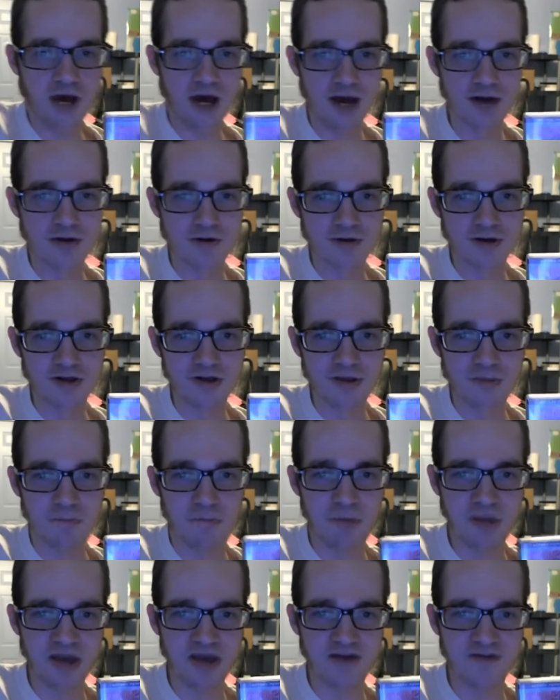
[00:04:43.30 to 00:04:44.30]
I'm not a
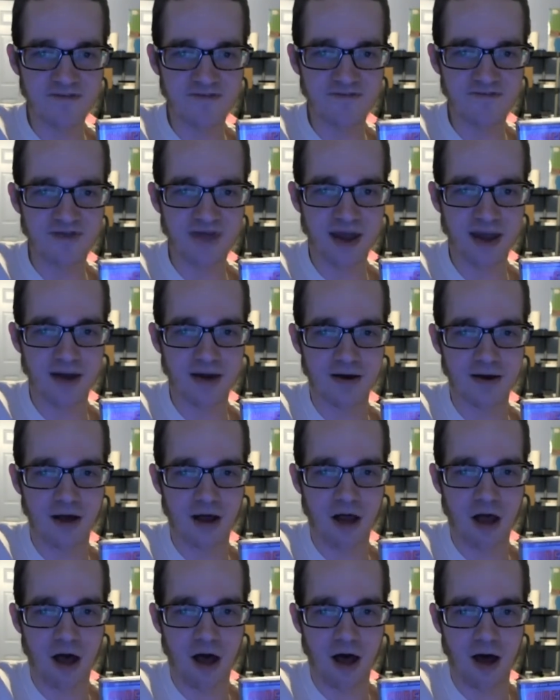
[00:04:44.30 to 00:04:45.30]
really big
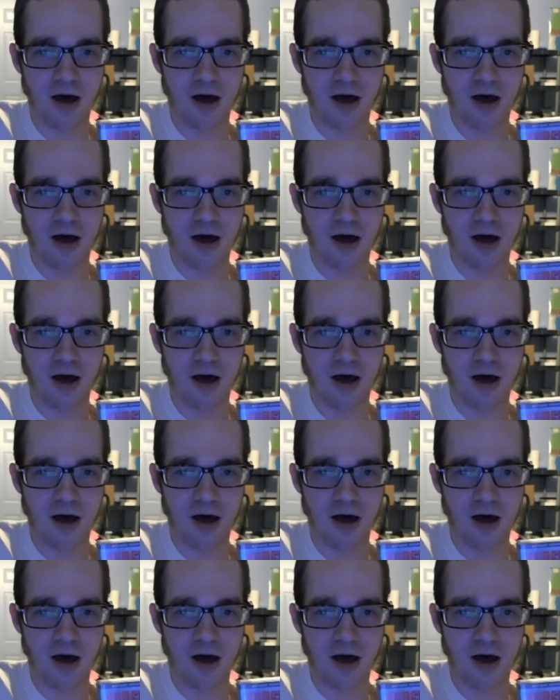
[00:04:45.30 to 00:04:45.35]
fan